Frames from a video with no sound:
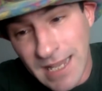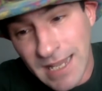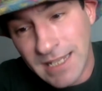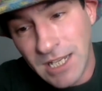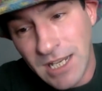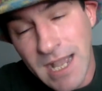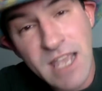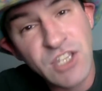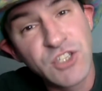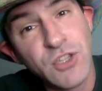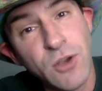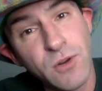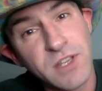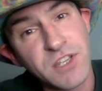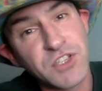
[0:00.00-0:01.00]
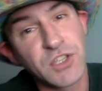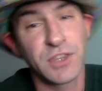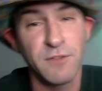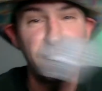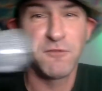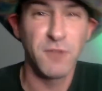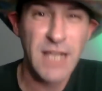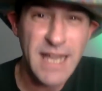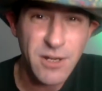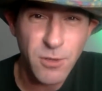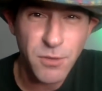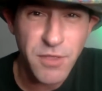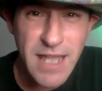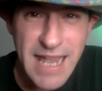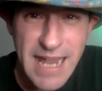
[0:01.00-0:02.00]
You guys notice that the flat
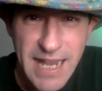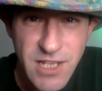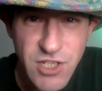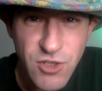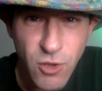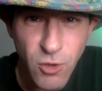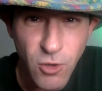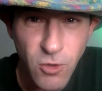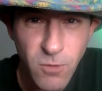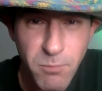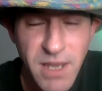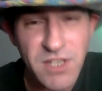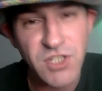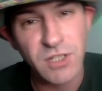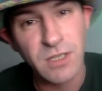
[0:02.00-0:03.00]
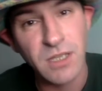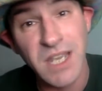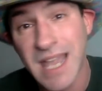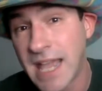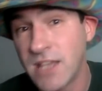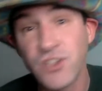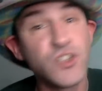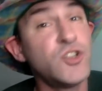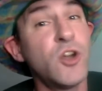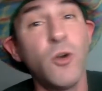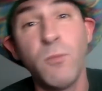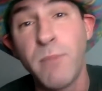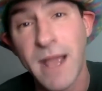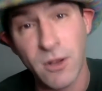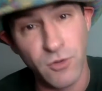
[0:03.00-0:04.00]
earth asshole basically has no
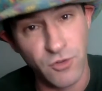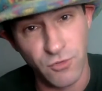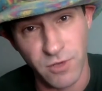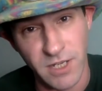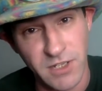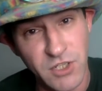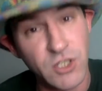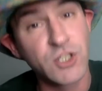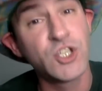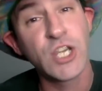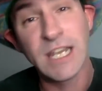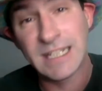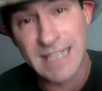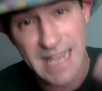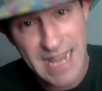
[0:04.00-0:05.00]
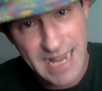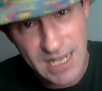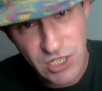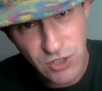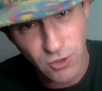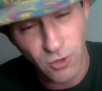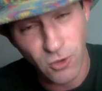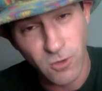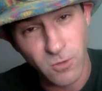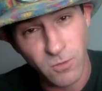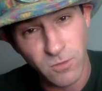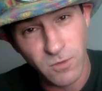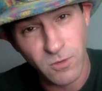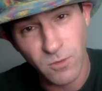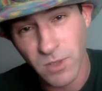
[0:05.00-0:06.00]
boundaries. Jake the asshole,
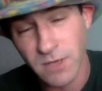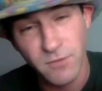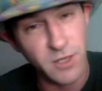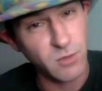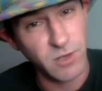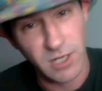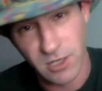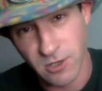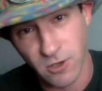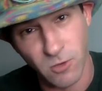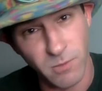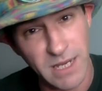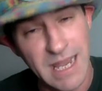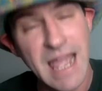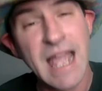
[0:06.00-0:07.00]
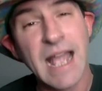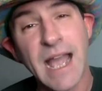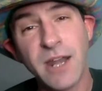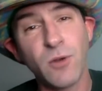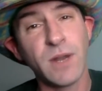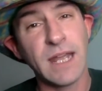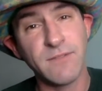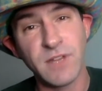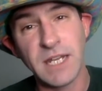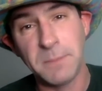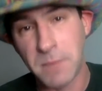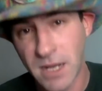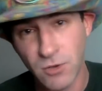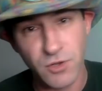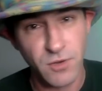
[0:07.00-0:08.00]
whatever you want to call me. I don't have any
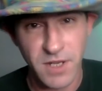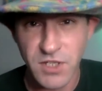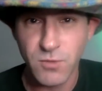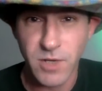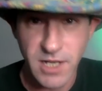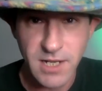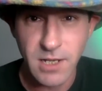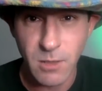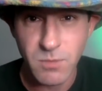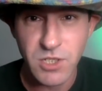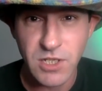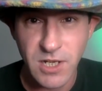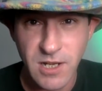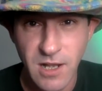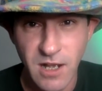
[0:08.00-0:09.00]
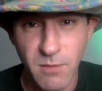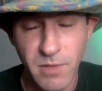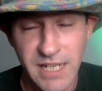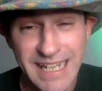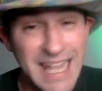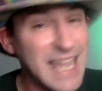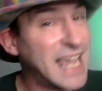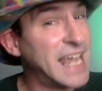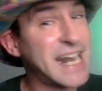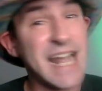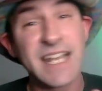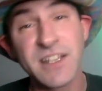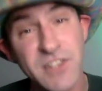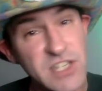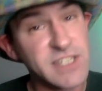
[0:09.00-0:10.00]
boundaries when it comes to comedy, and I
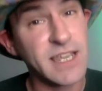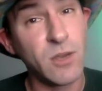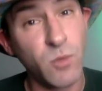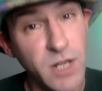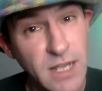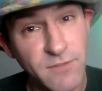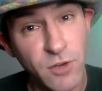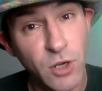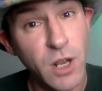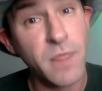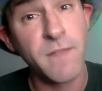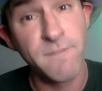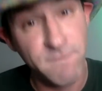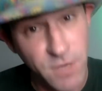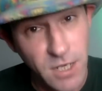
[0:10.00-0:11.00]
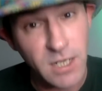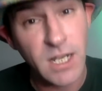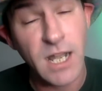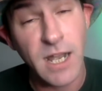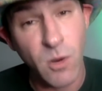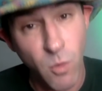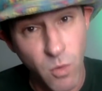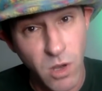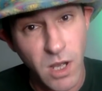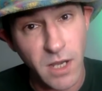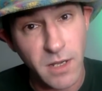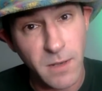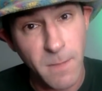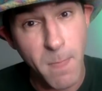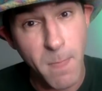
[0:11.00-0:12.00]
can say whatever the fuck I want.
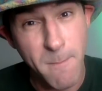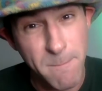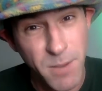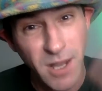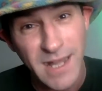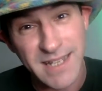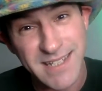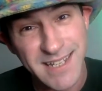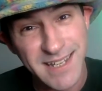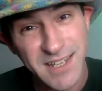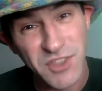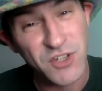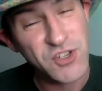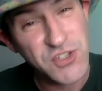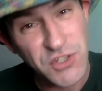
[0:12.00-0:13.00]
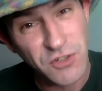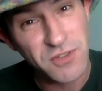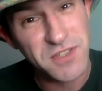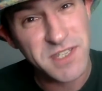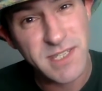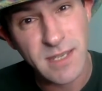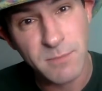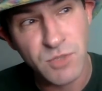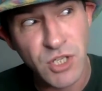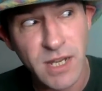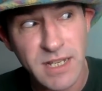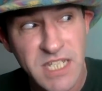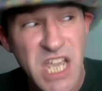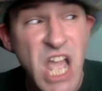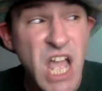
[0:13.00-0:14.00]
But there's certain
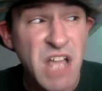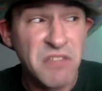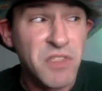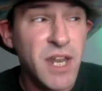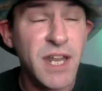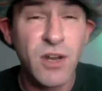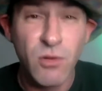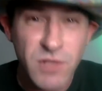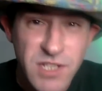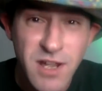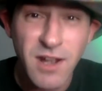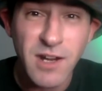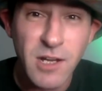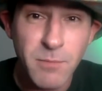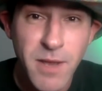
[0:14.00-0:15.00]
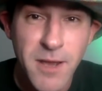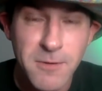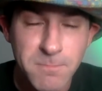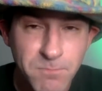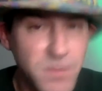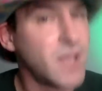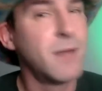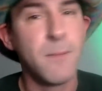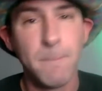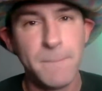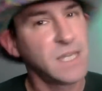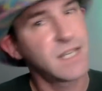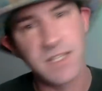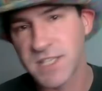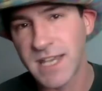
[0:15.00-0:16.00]
subjects that I don't talk about
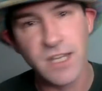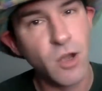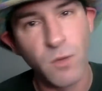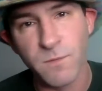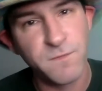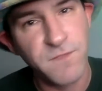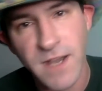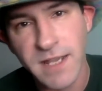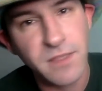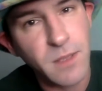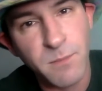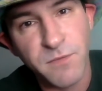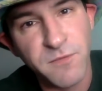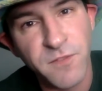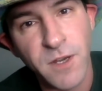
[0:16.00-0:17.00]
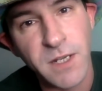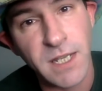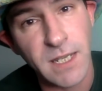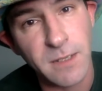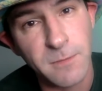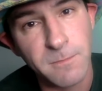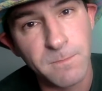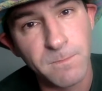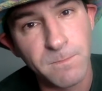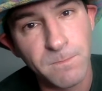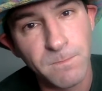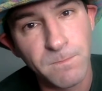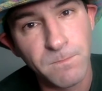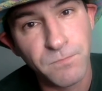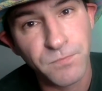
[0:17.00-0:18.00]
because I don't find them funny.
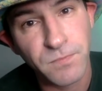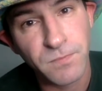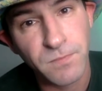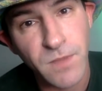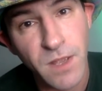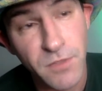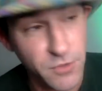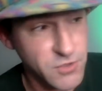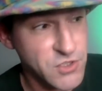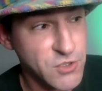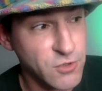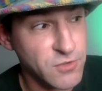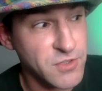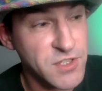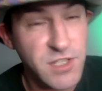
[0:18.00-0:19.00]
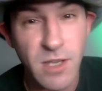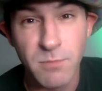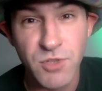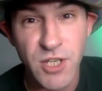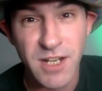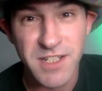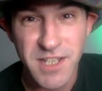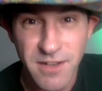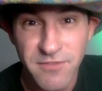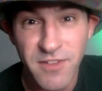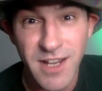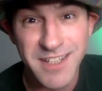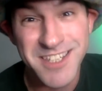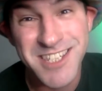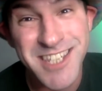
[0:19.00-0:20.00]
There's certain subjects I
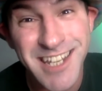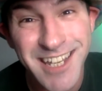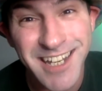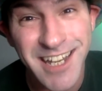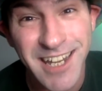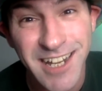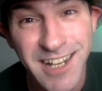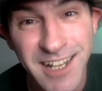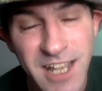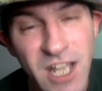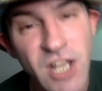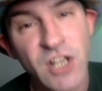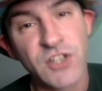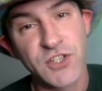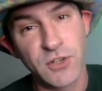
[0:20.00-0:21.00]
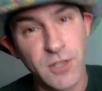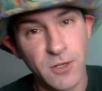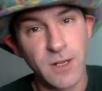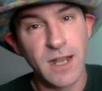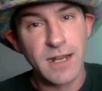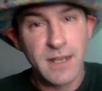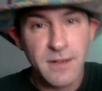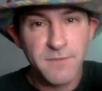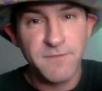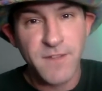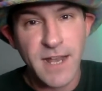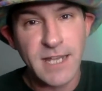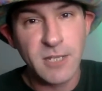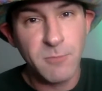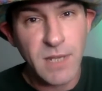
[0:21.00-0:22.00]
find sickening. So you're not going to
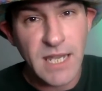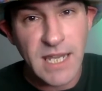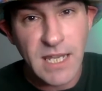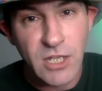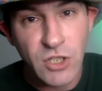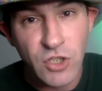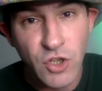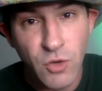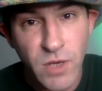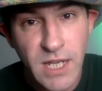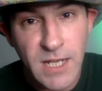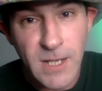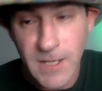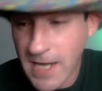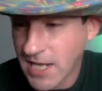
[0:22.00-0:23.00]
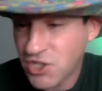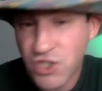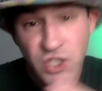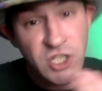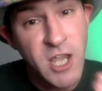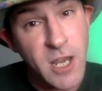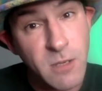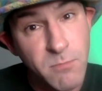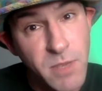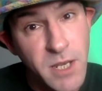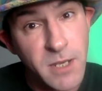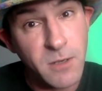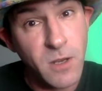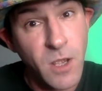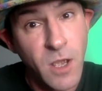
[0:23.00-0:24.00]
find me doing a nice
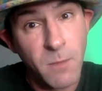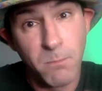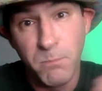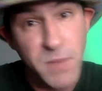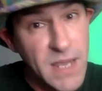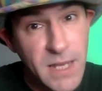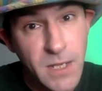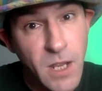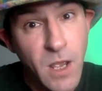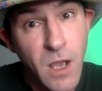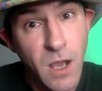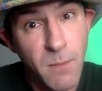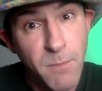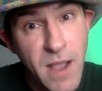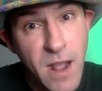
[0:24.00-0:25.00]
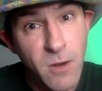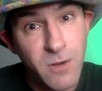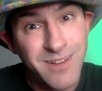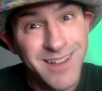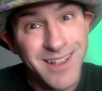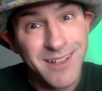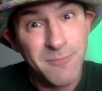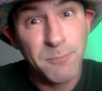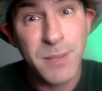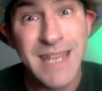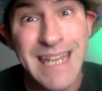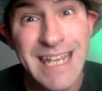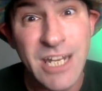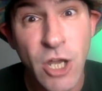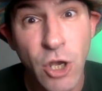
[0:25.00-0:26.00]
10-minute bit about
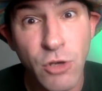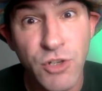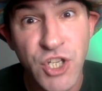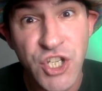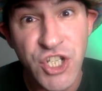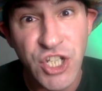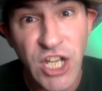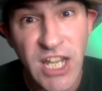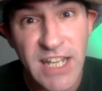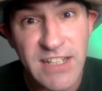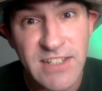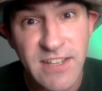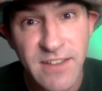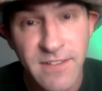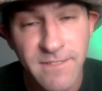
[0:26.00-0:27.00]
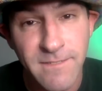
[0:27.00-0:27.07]
pedo shit.